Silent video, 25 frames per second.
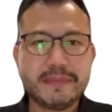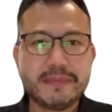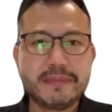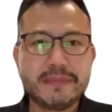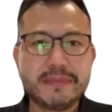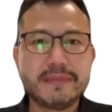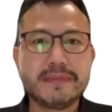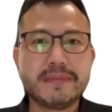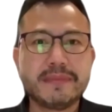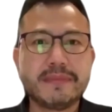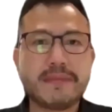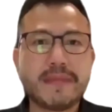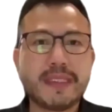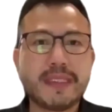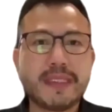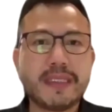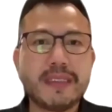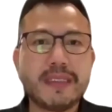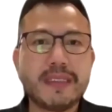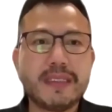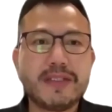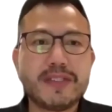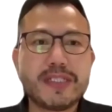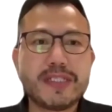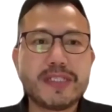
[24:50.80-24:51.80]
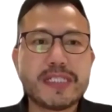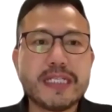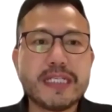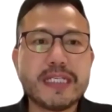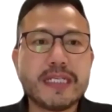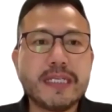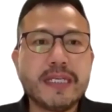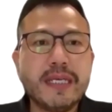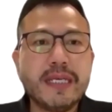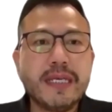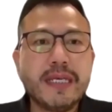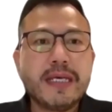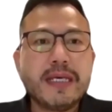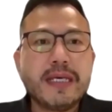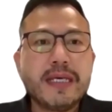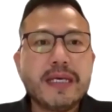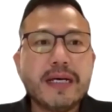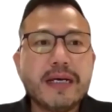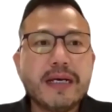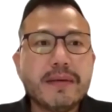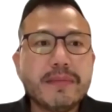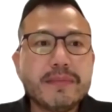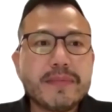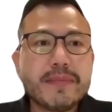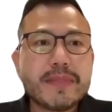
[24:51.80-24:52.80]
Interesting.
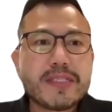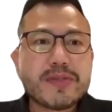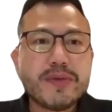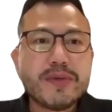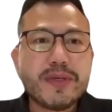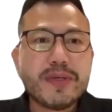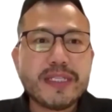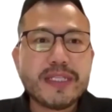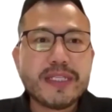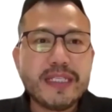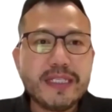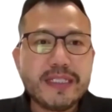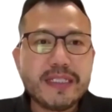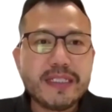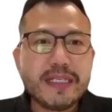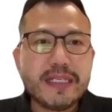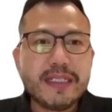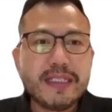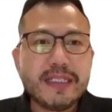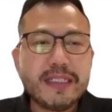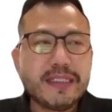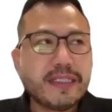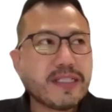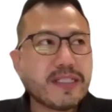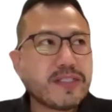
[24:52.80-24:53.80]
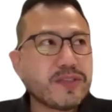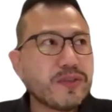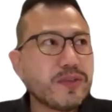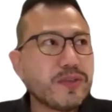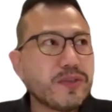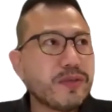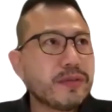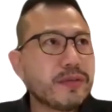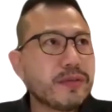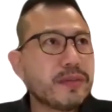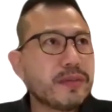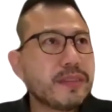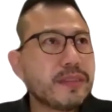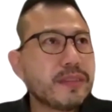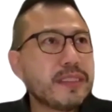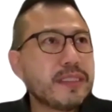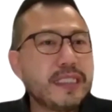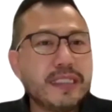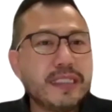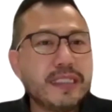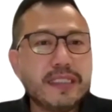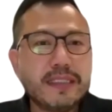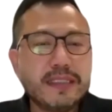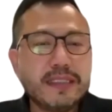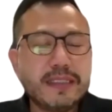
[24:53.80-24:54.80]
So I think I saw
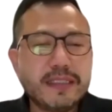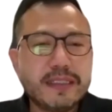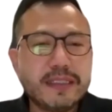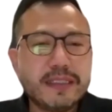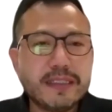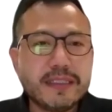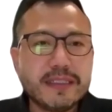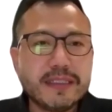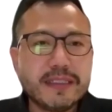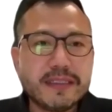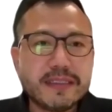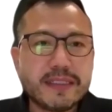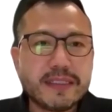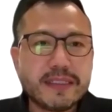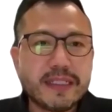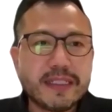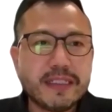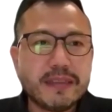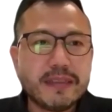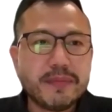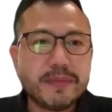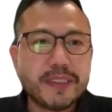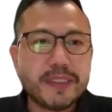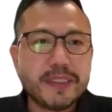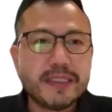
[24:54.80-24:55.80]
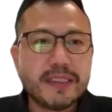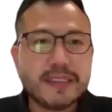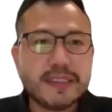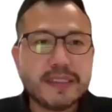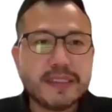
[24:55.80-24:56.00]
T getting a bit